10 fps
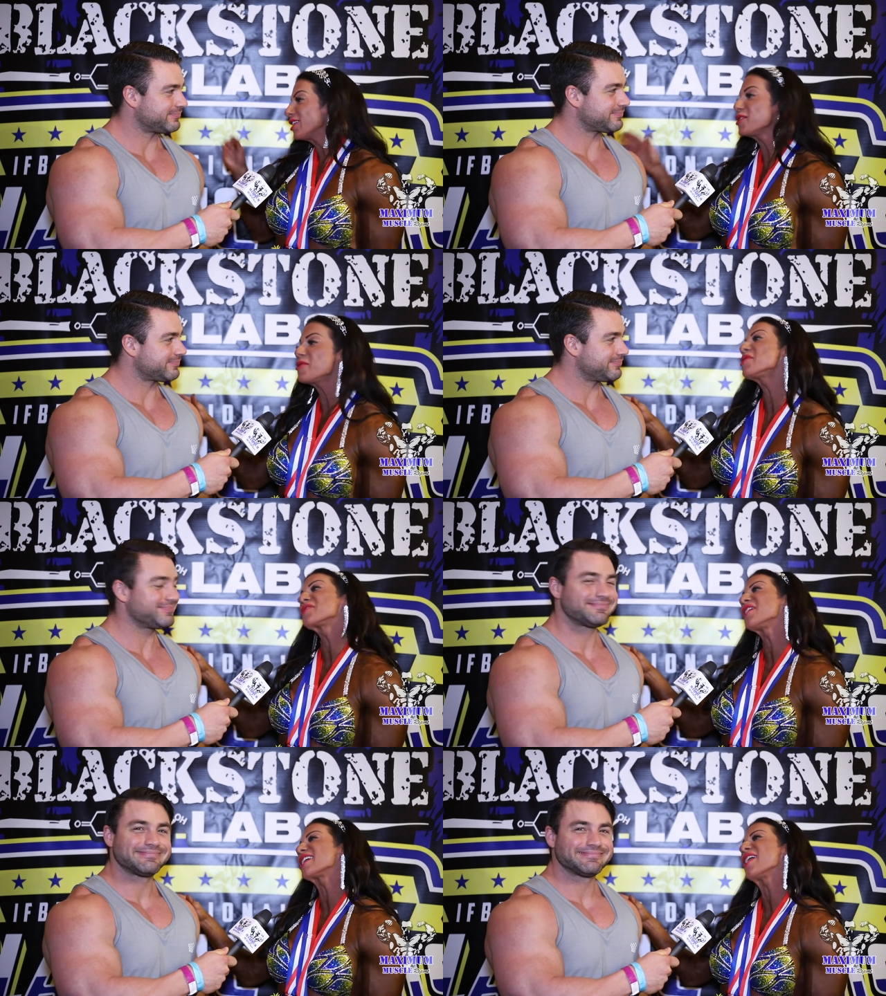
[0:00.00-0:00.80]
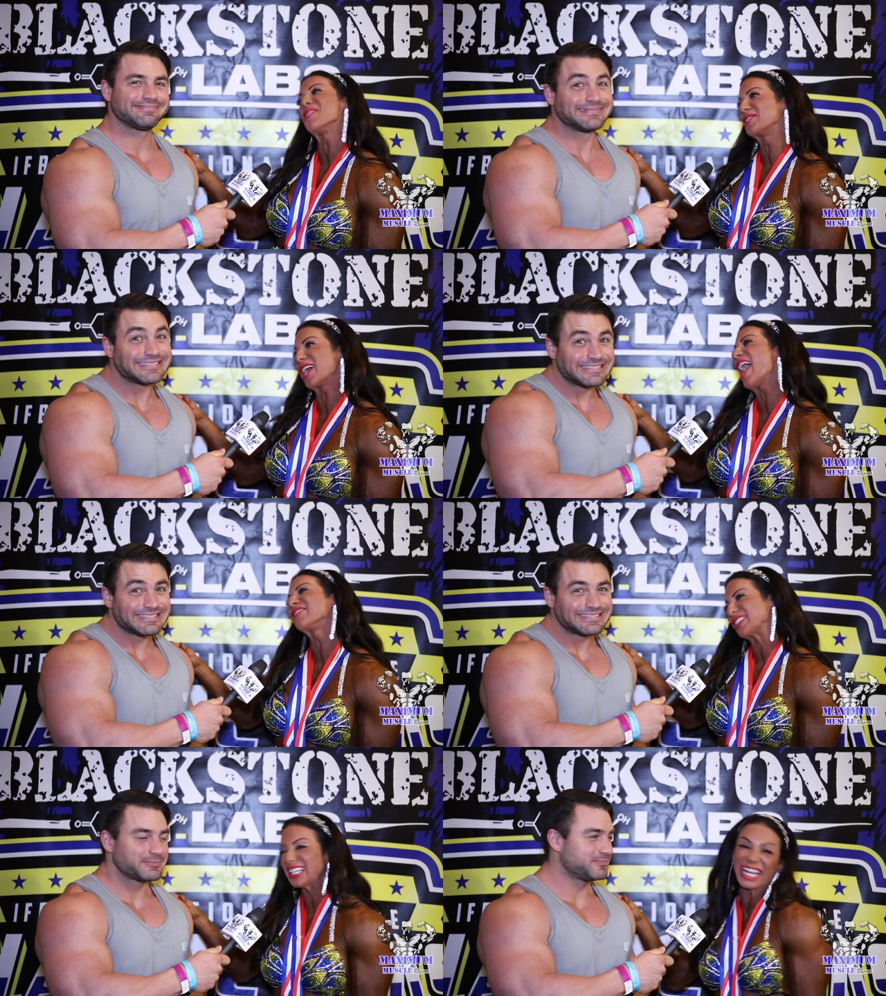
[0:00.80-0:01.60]
Speaker 1: You were a great coach. I
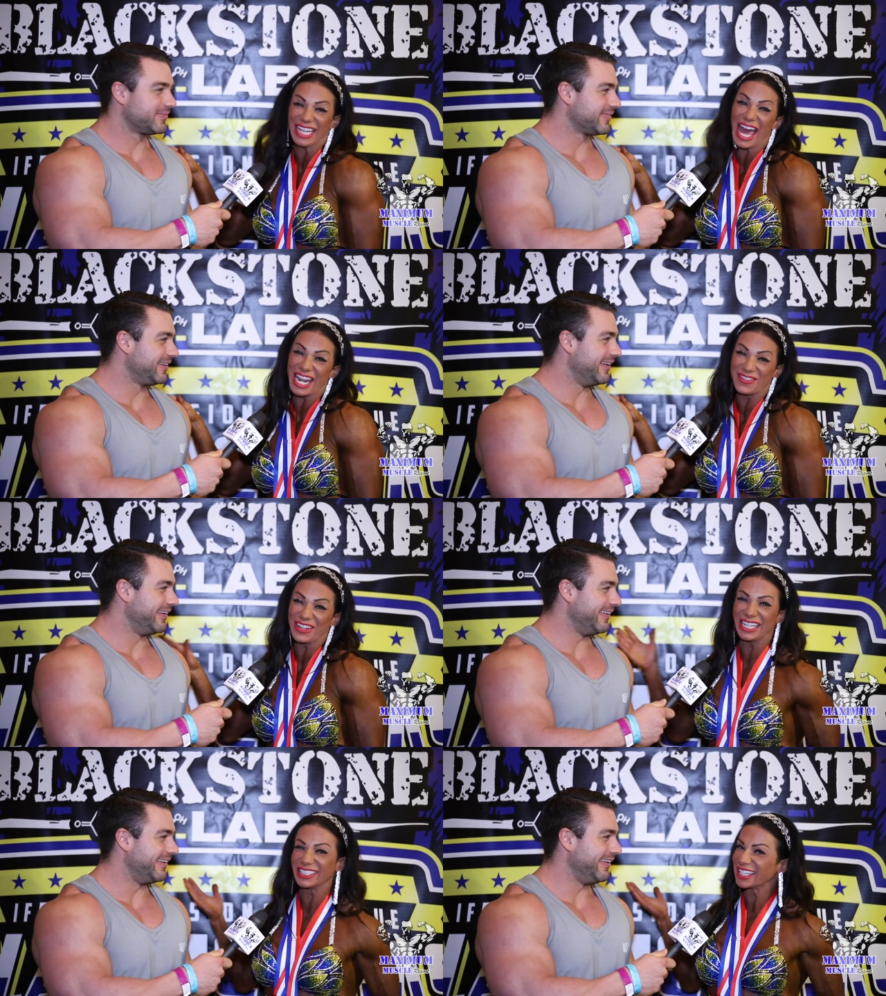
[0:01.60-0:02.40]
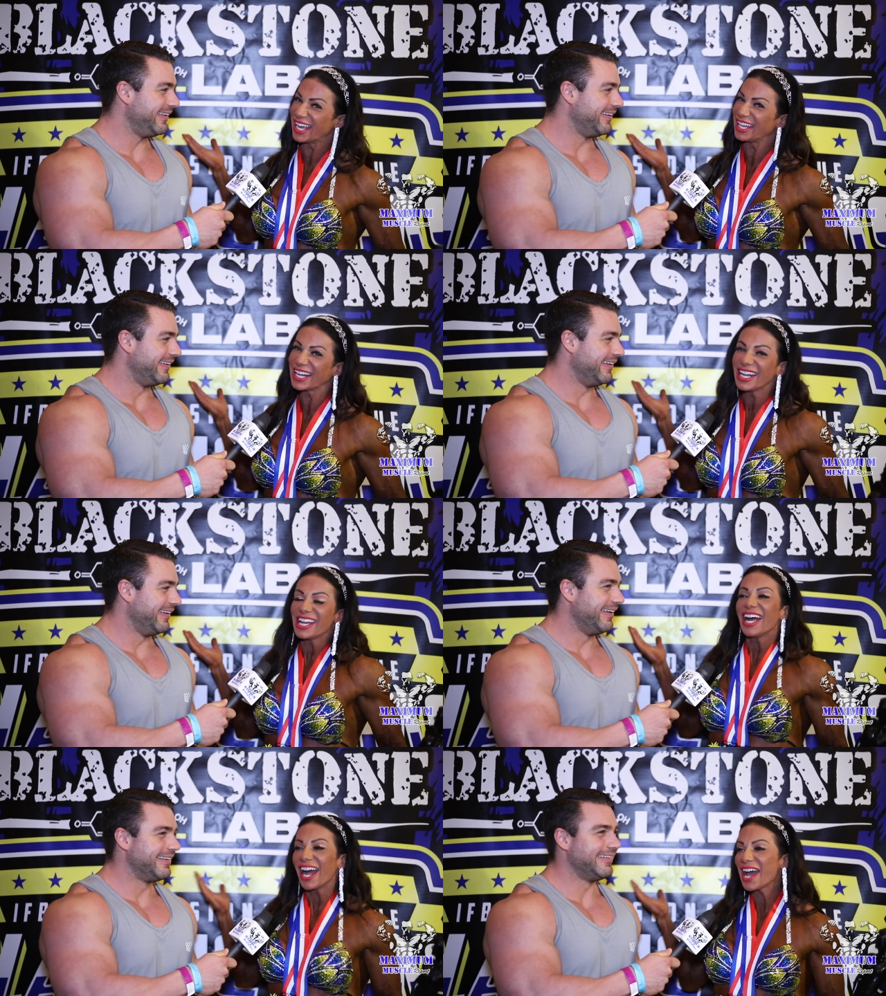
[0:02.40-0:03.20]
have to say that. I mean, like,
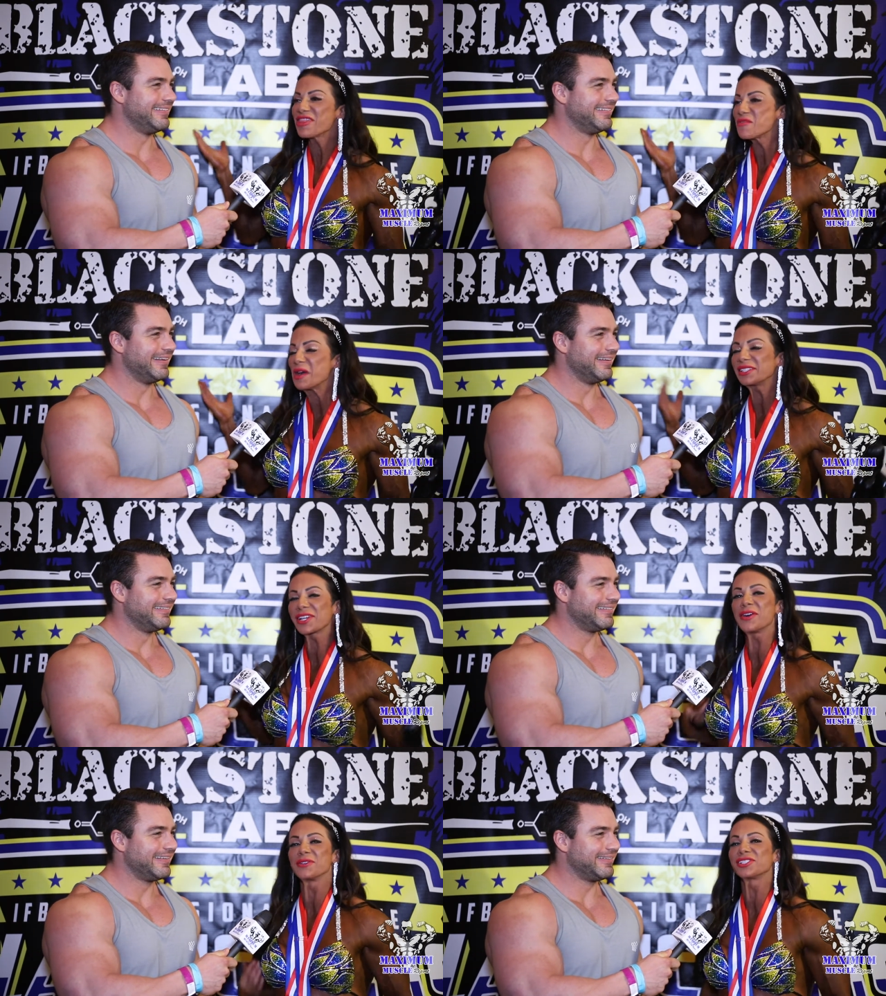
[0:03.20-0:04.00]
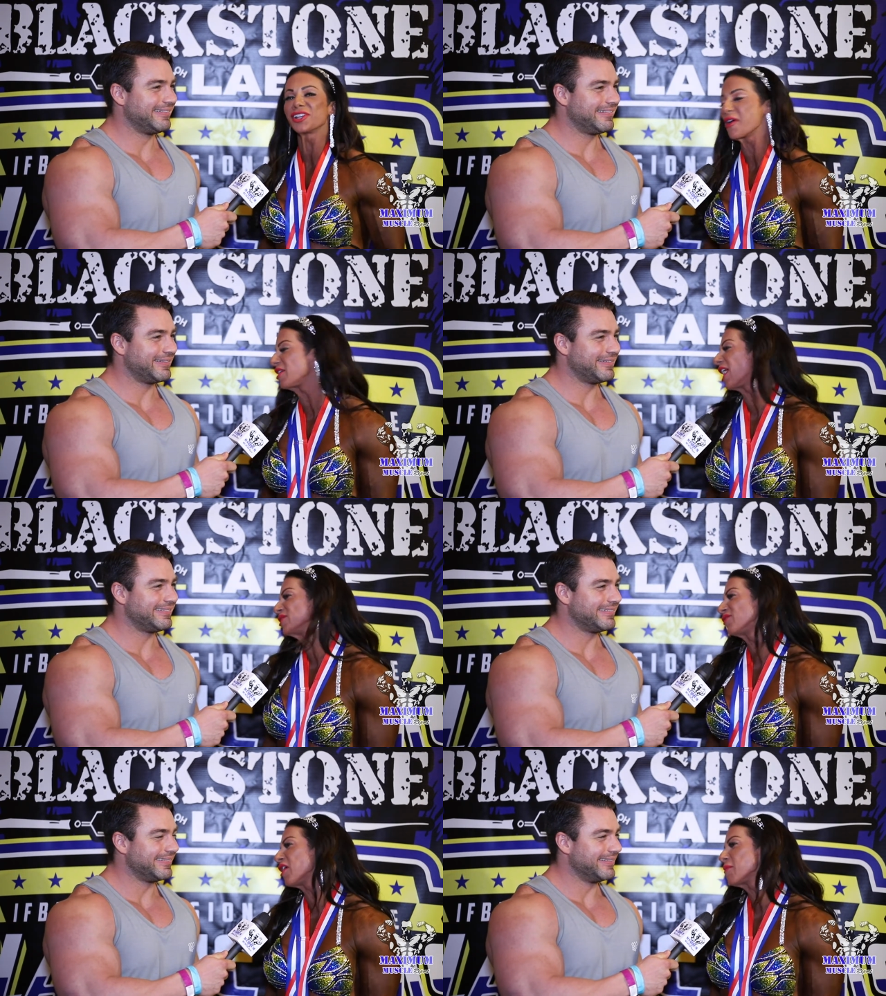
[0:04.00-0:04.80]
I had the best coach, so I, I
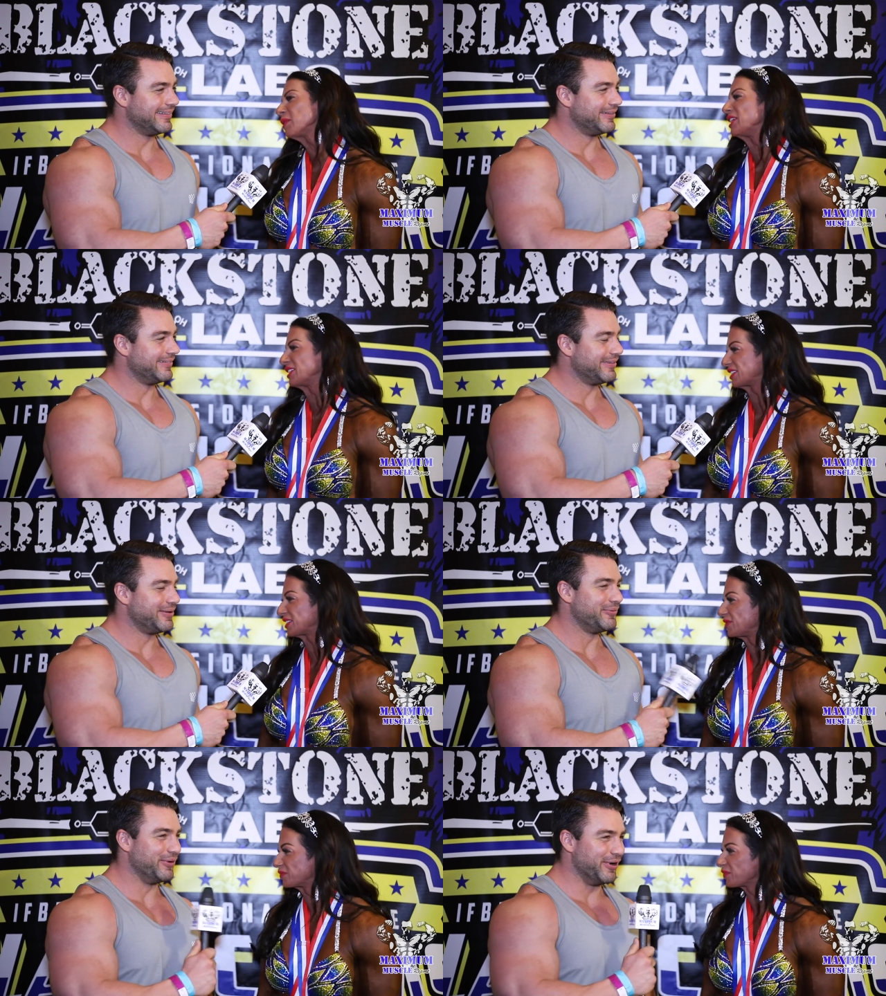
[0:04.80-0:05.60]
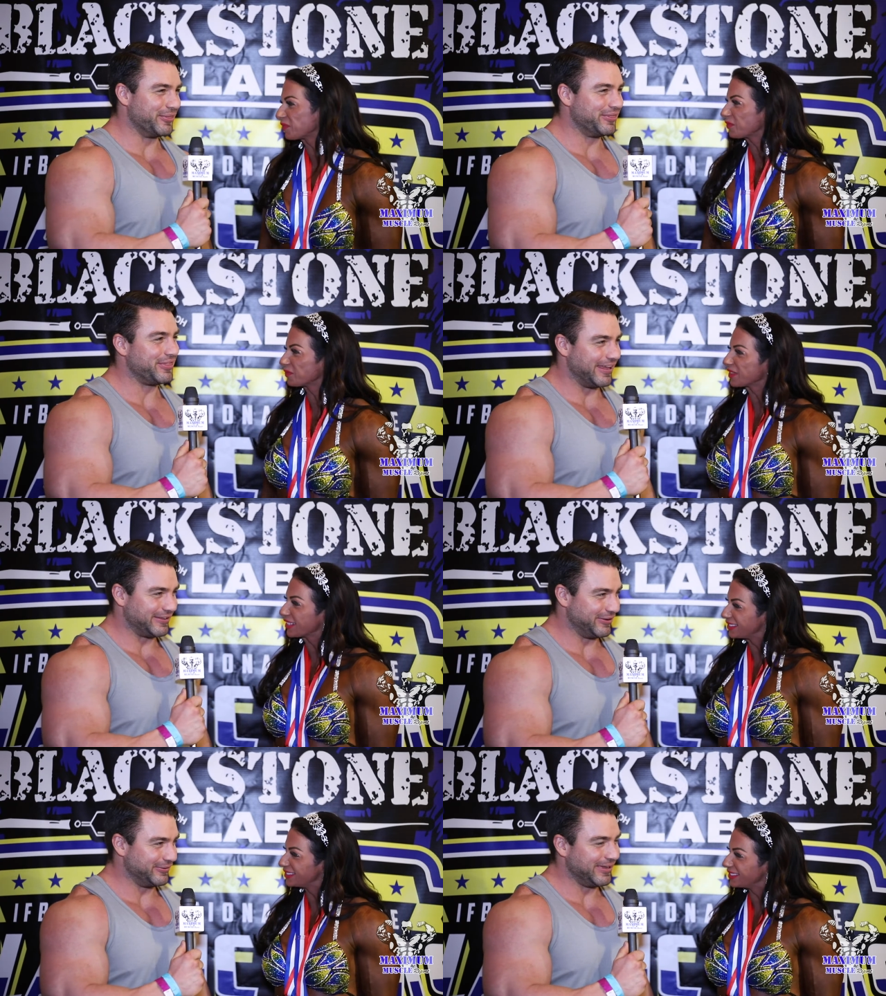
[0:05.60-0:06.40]
was very pleased.
Speaker 2: Well,
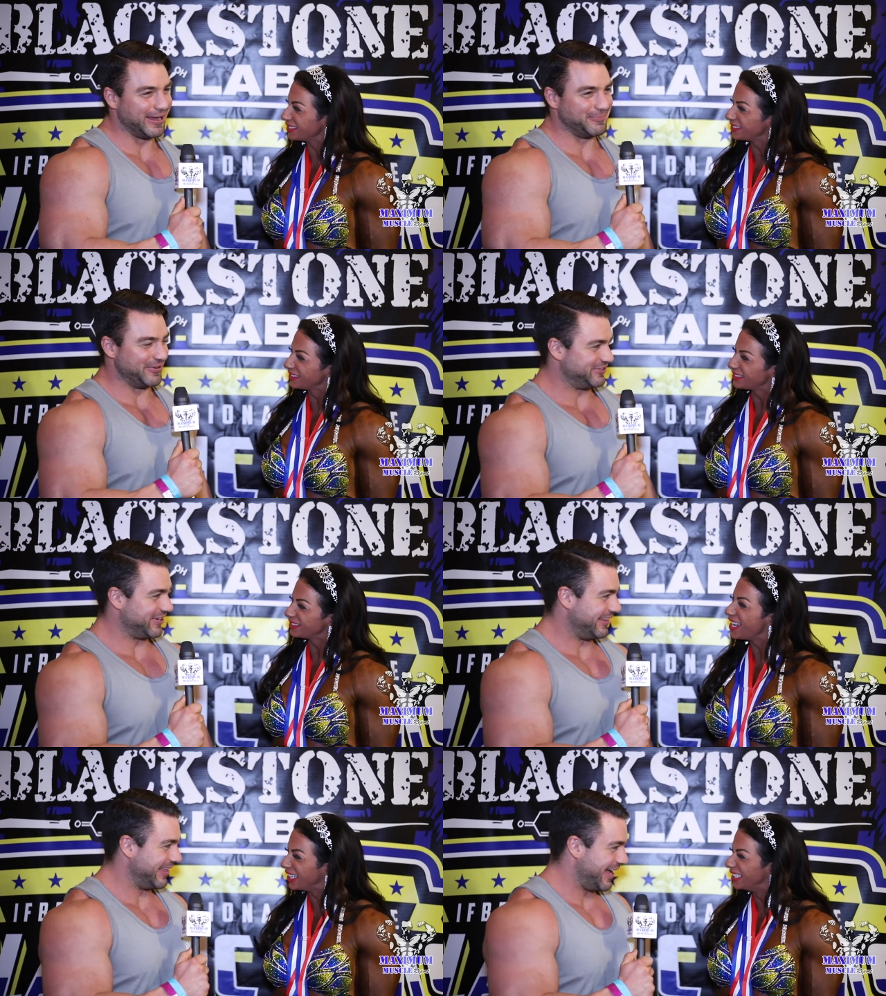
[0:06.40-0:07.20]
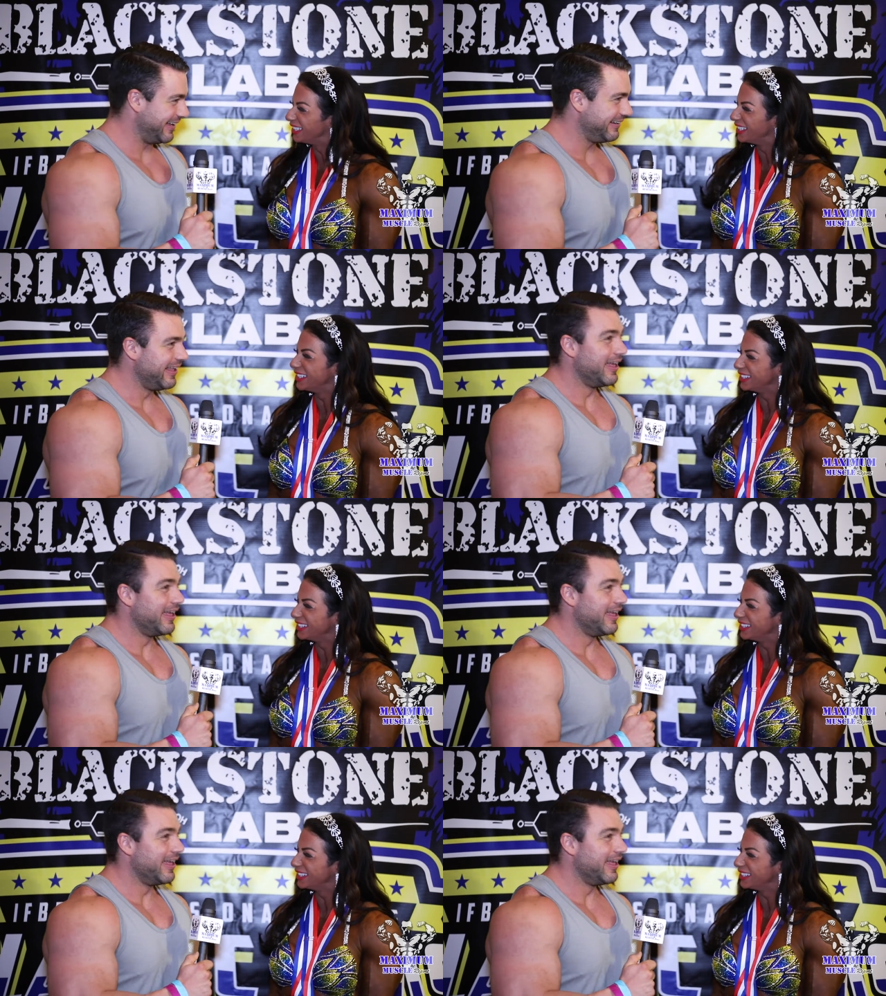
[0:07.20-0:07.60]
thank you. I appreciate that.